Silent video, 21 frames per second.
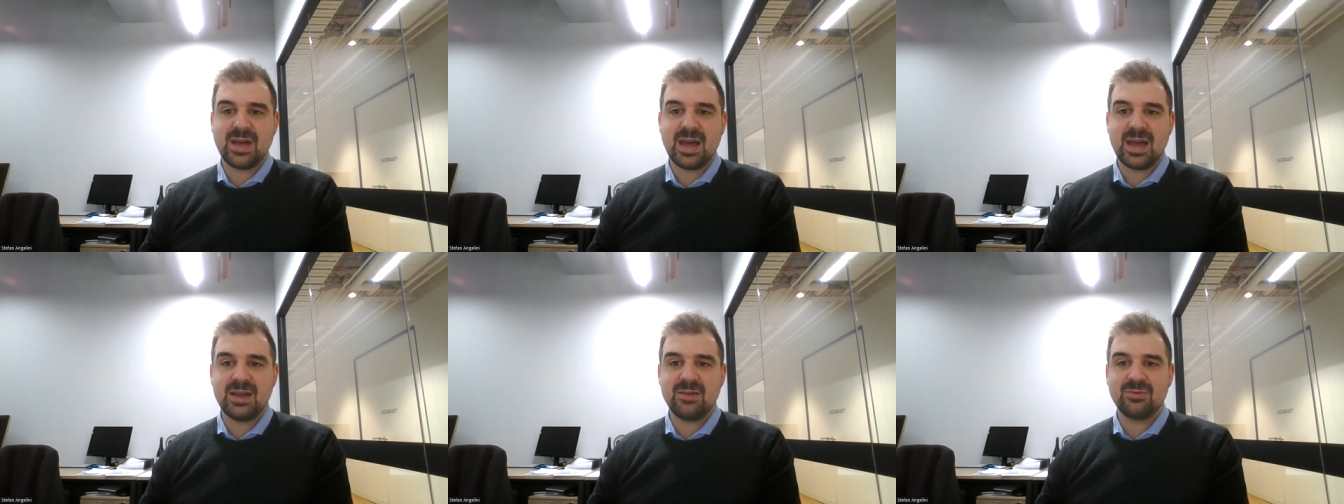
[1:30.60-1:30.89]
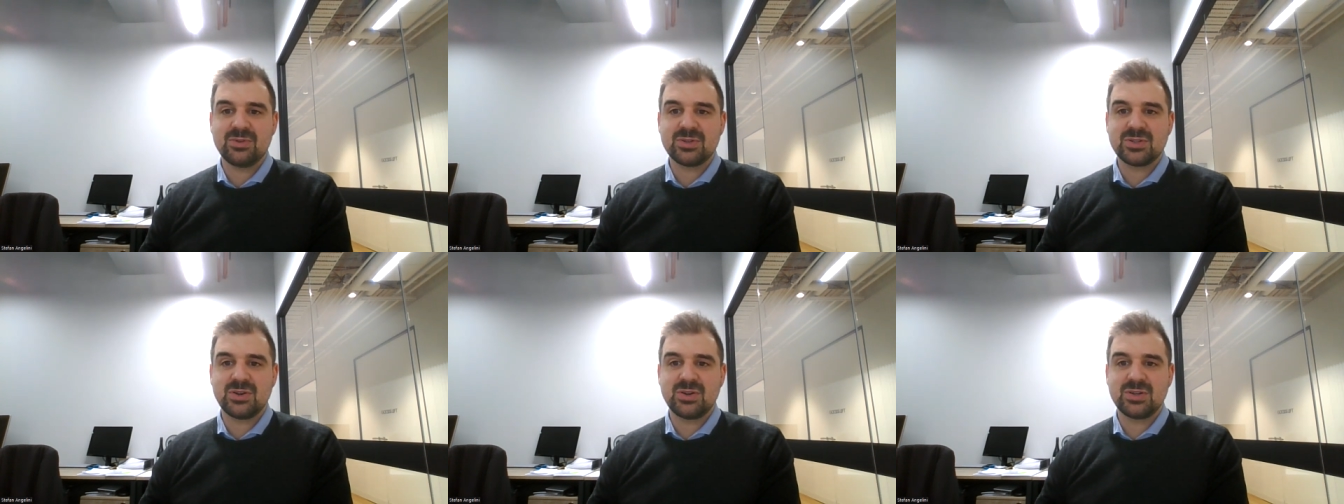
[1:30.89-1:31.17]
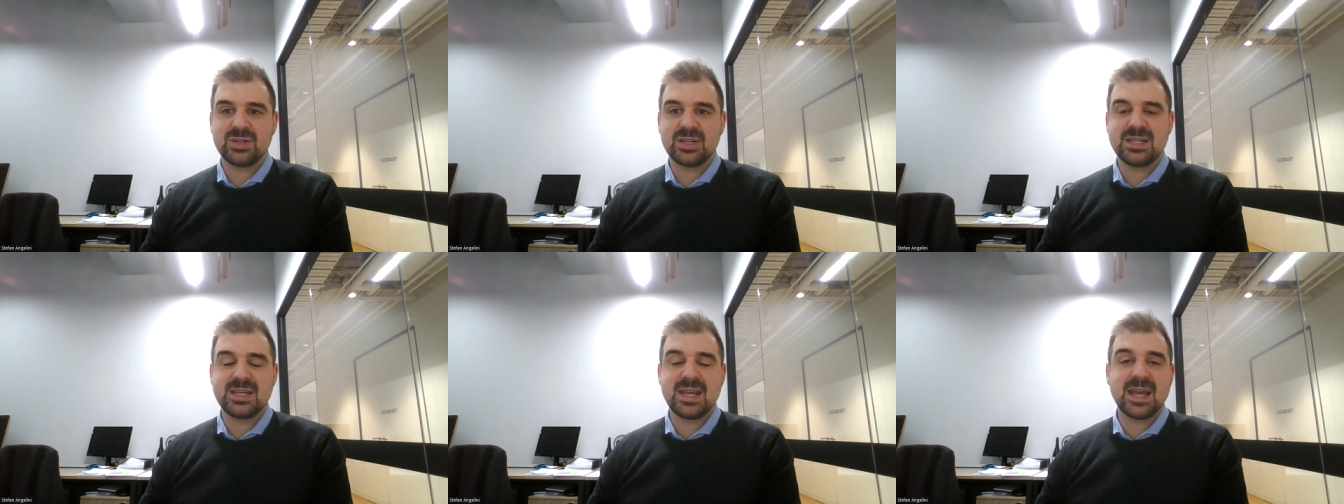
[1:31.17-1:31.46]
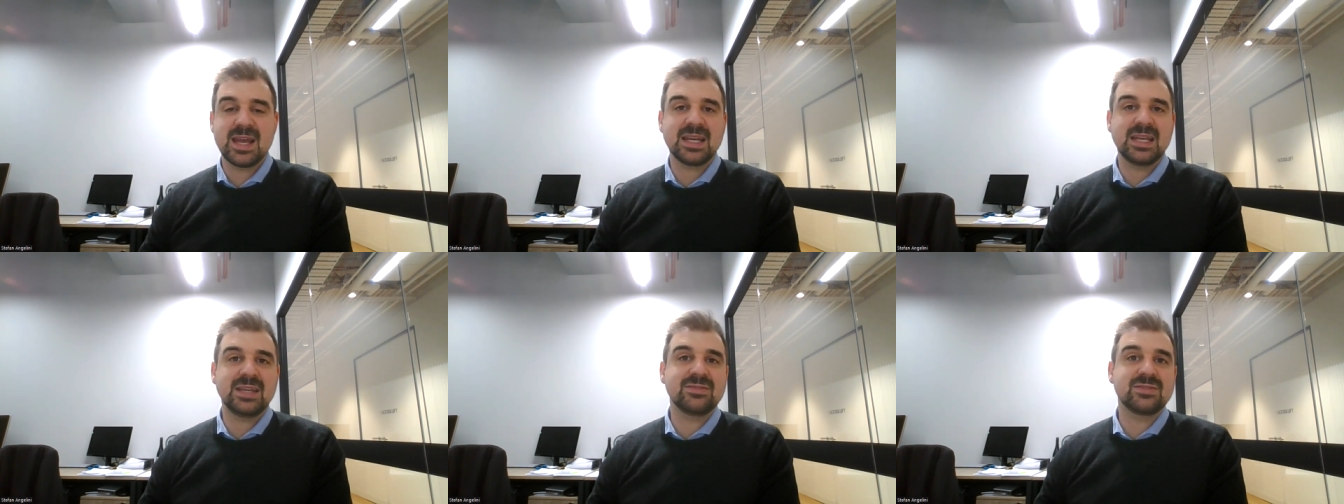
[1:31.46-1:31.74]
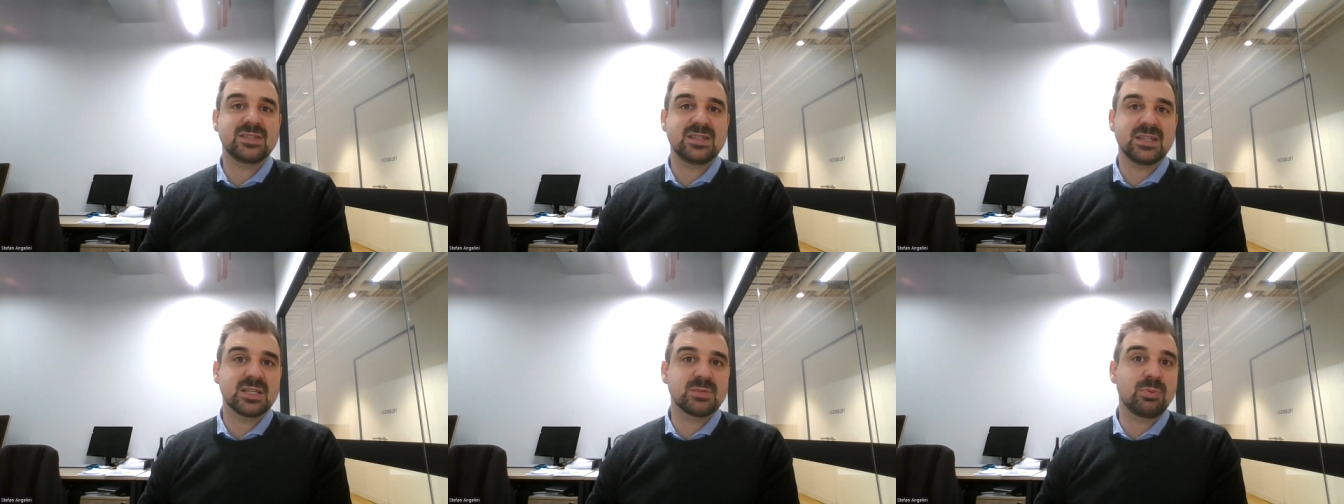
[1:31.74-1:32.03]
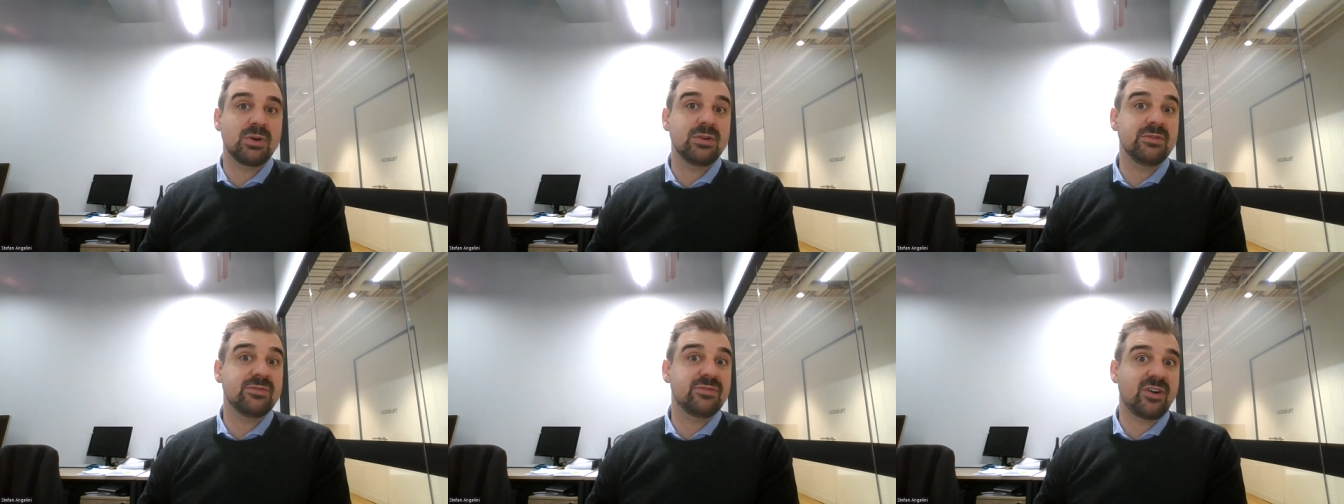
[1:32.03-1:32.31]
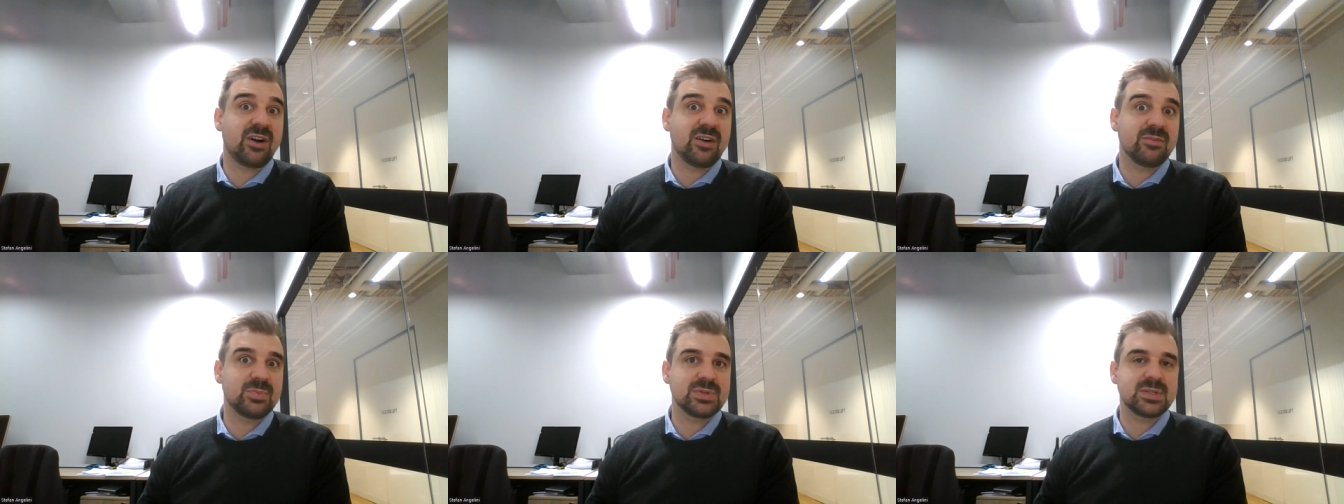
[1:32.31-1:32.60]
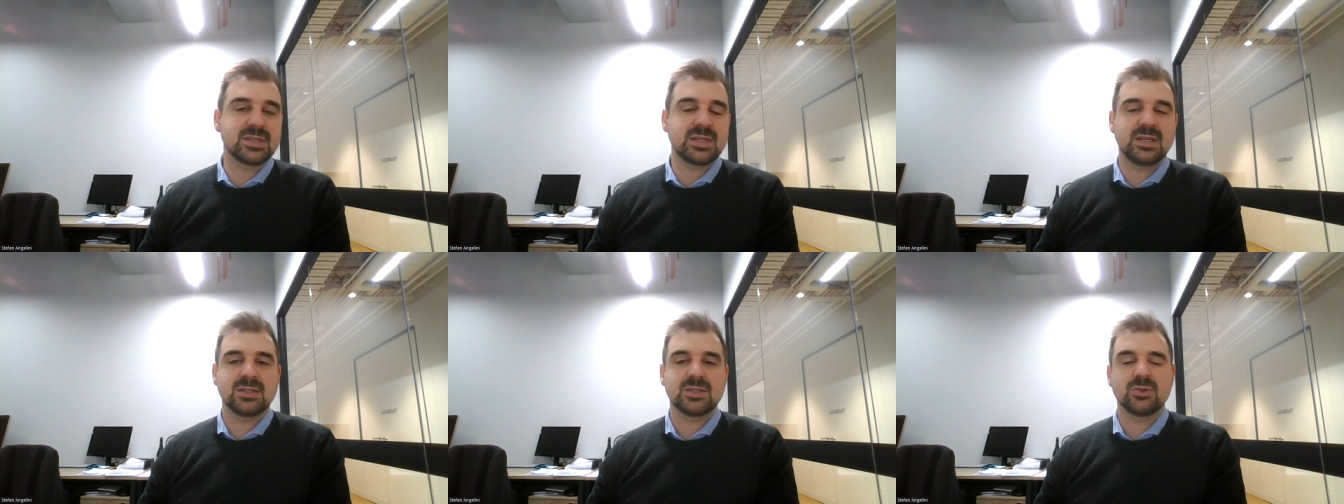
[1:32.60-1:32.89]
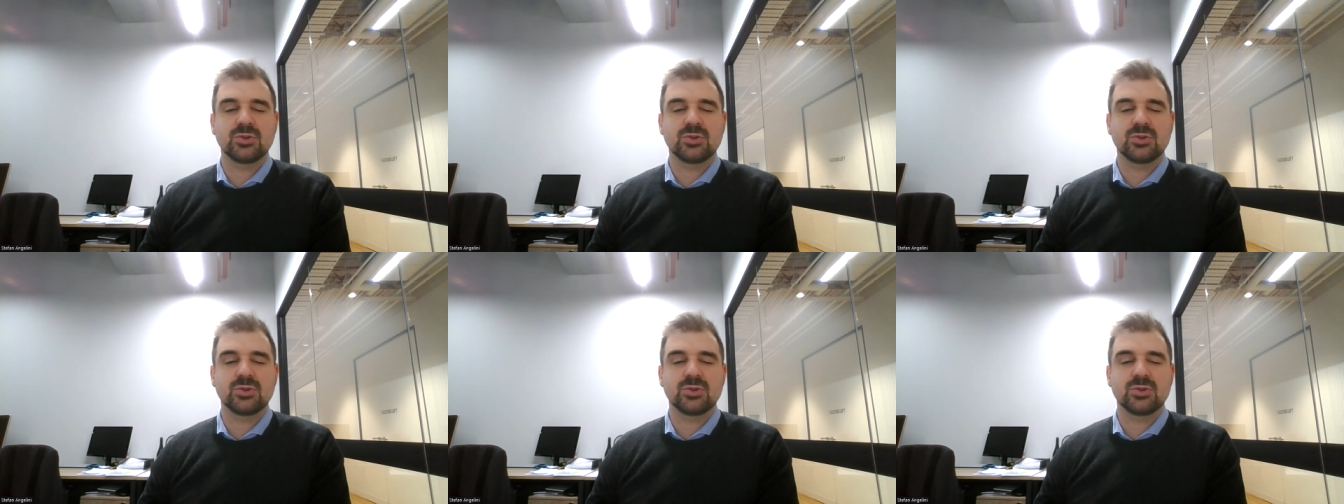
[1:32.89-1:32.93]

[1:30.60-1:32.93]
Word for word: they returned a negative 6.5%.